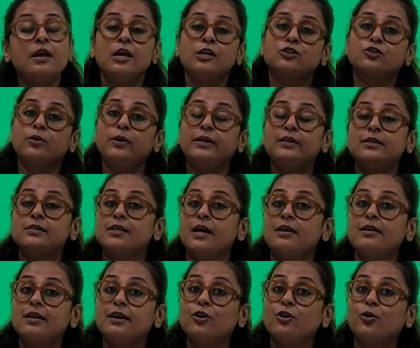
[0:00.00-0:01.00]
So it is
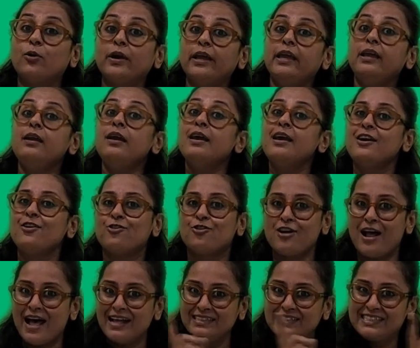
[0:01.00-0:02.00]
undergoing
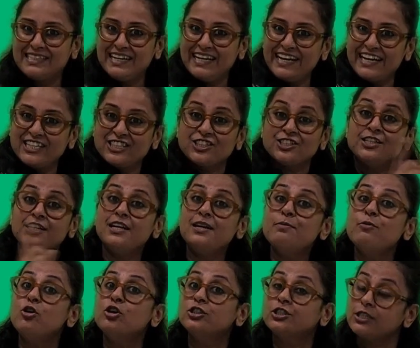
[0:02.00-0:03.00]
translational
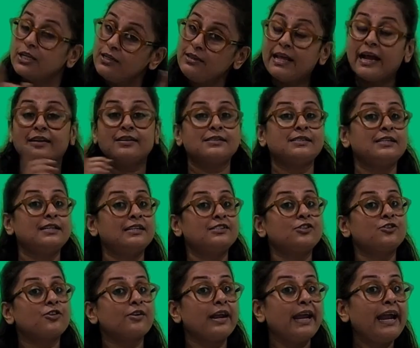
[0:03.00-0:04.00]
motion, that is in a
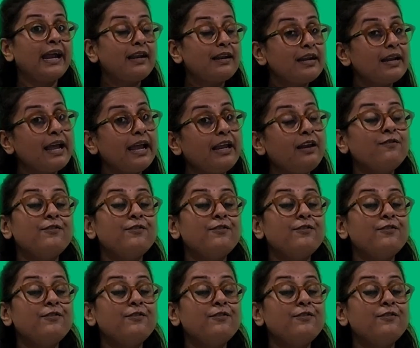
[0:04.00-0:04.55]
straight line.